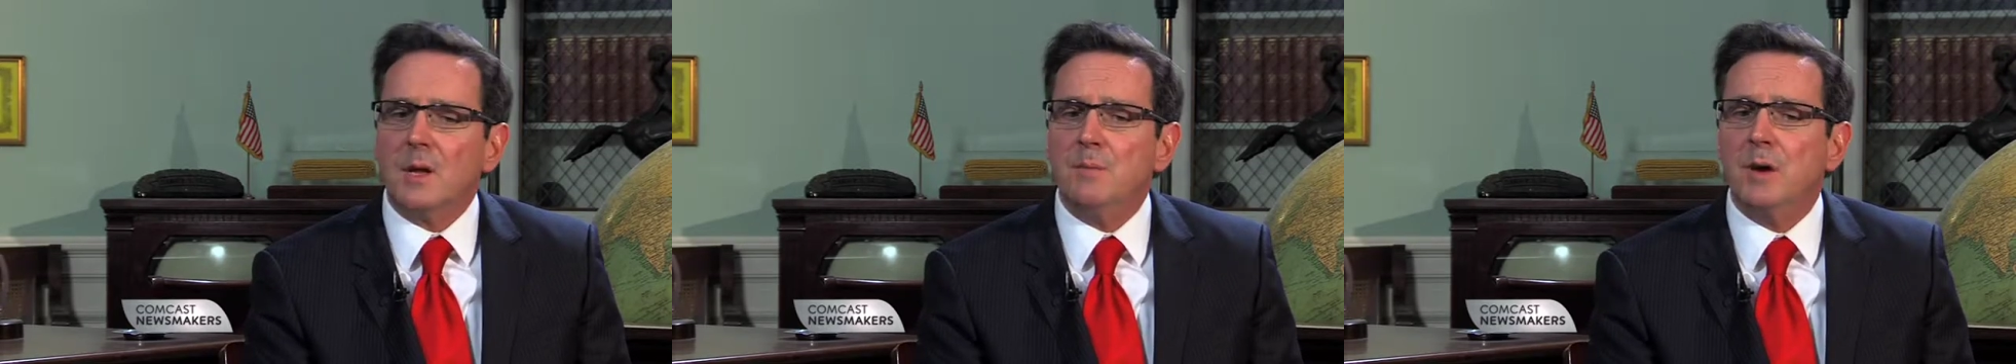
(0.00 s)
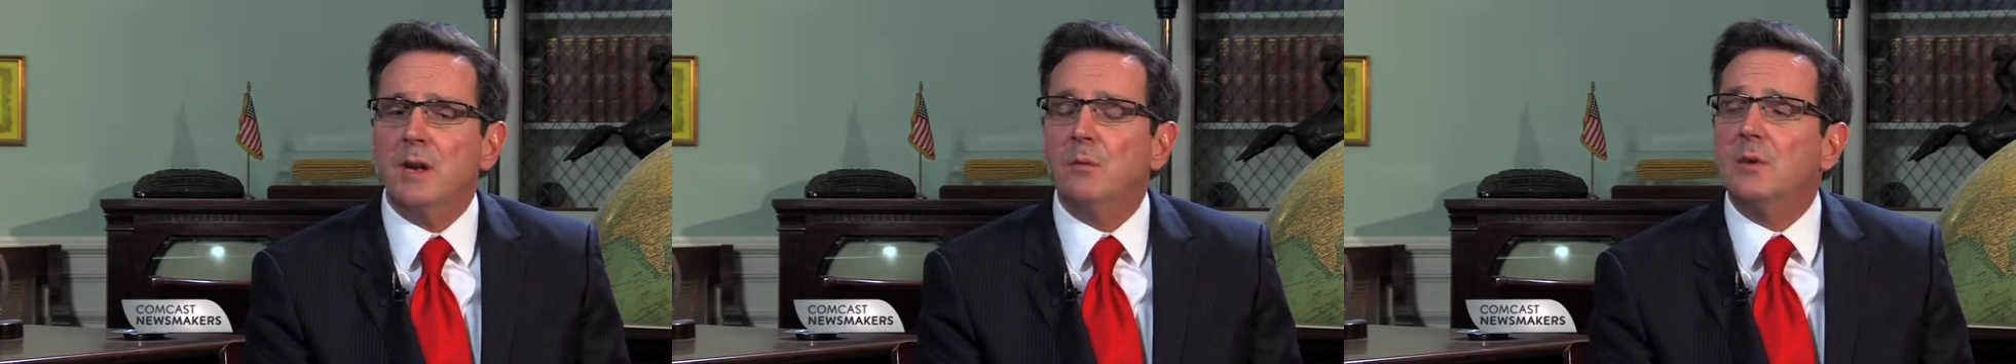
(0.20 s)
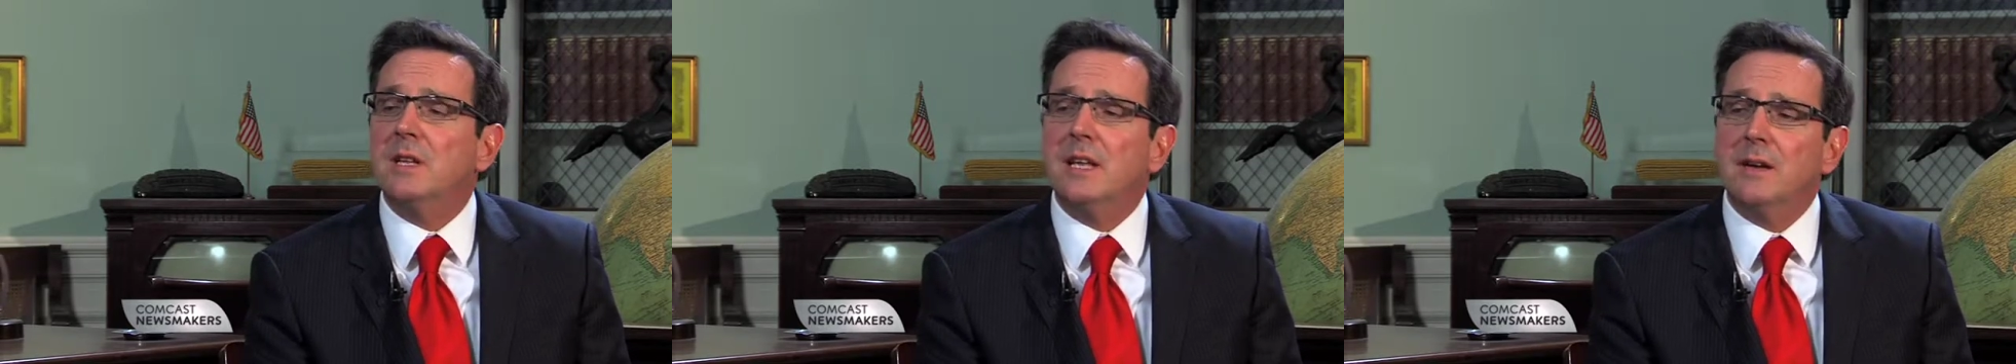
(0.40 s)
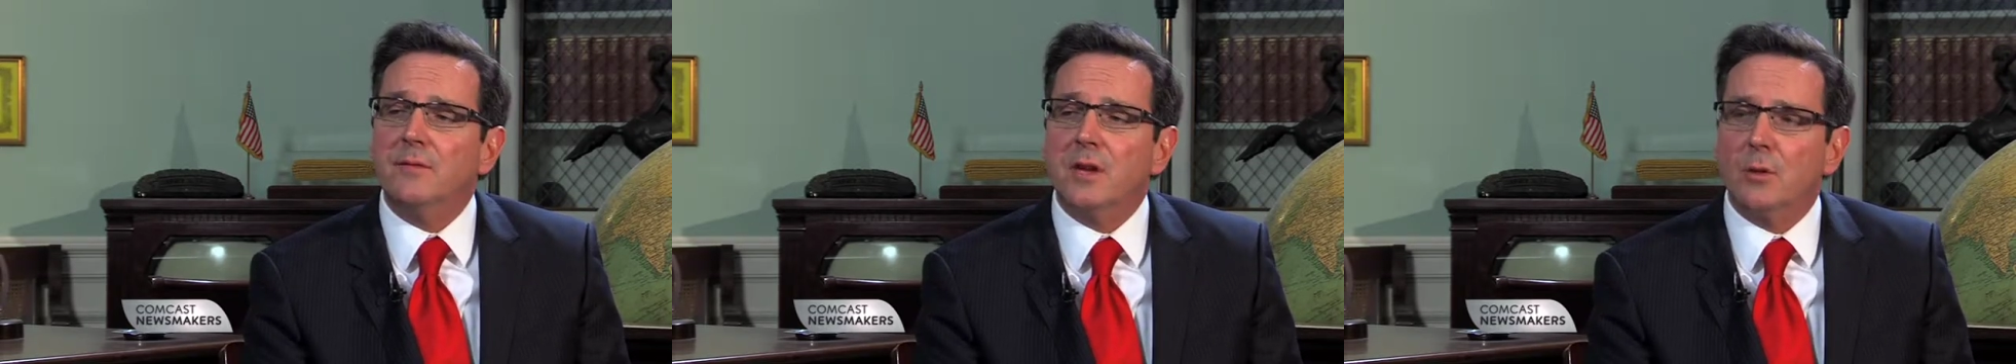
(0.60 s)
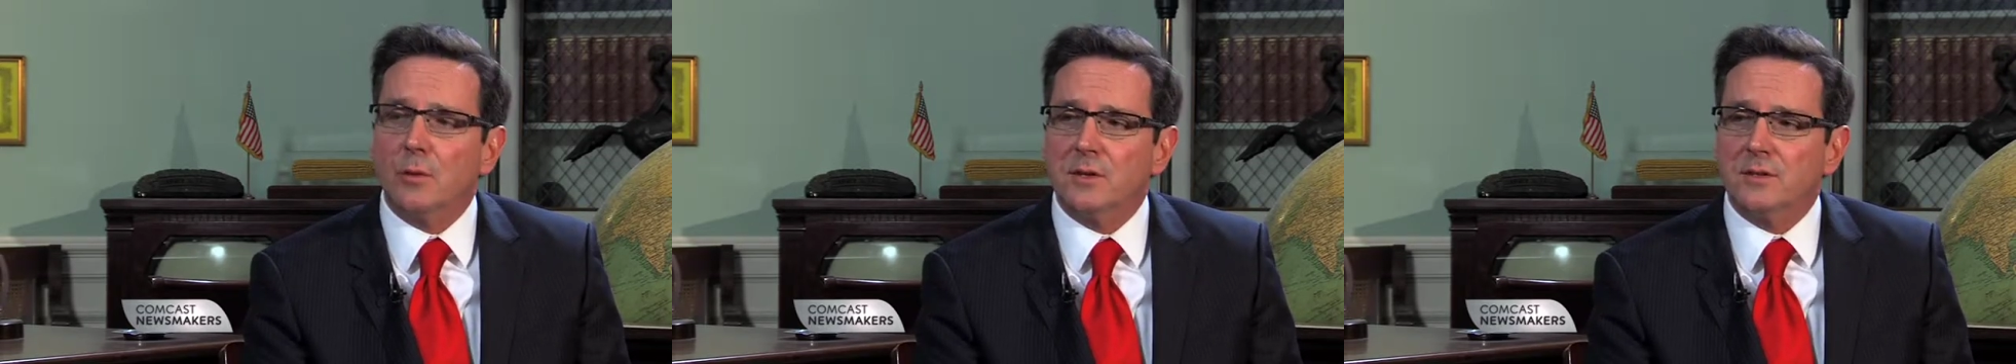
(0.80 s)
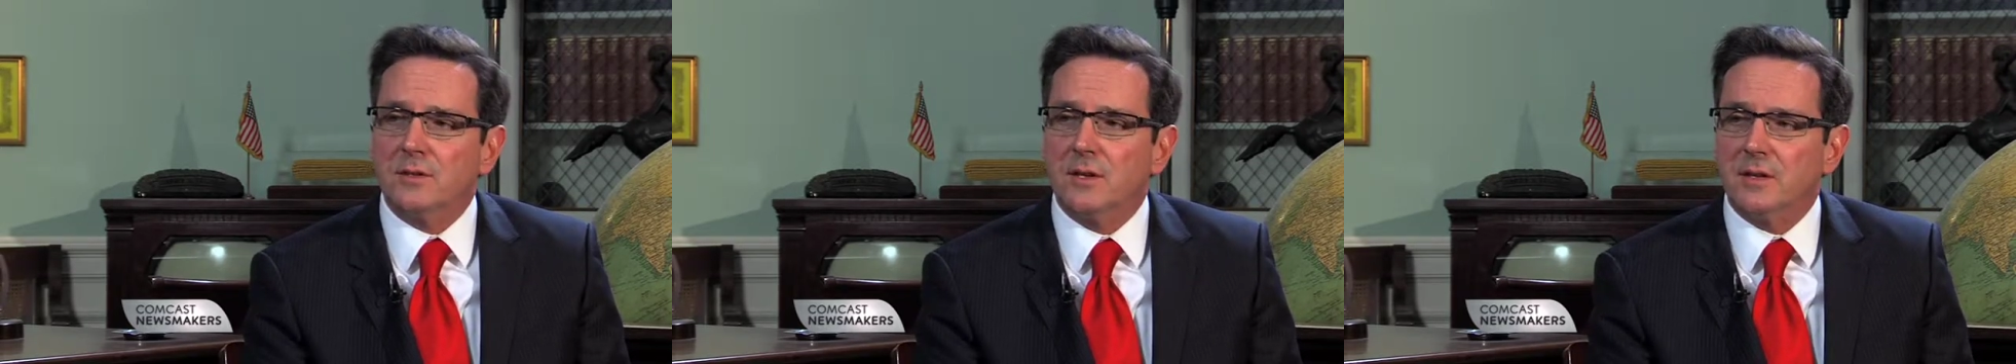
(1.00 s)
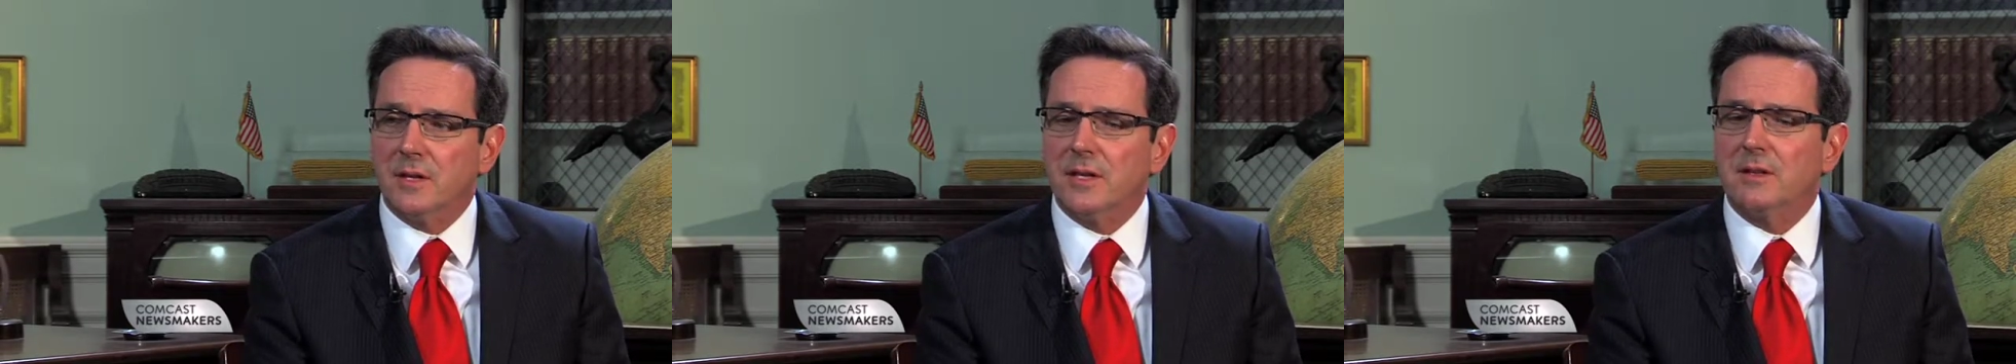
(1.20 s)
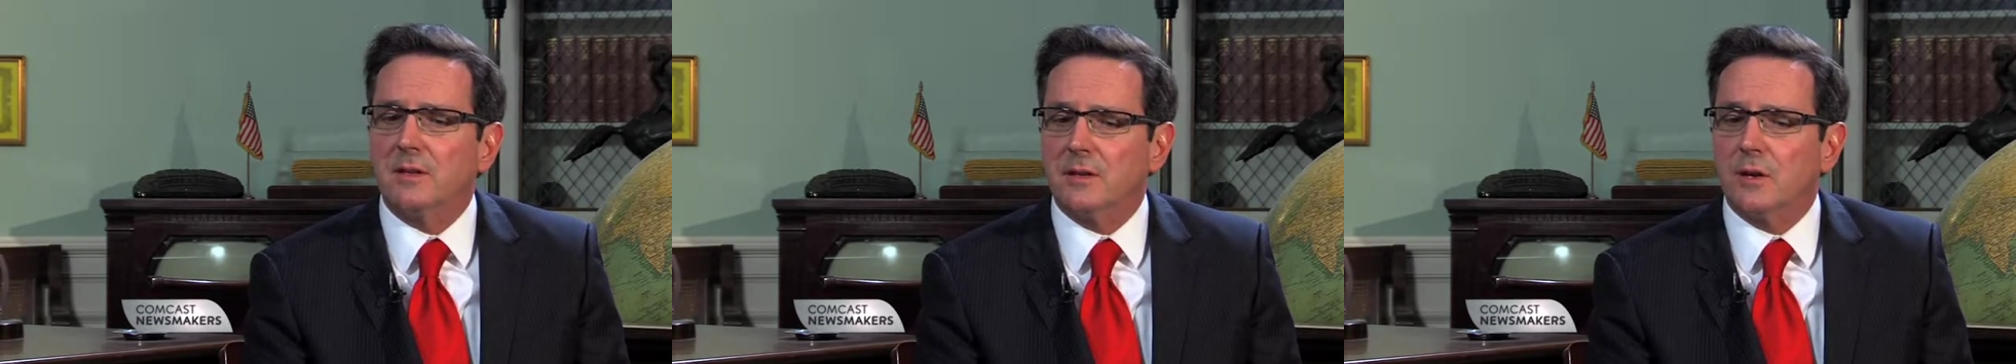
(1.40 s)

But it would give the, the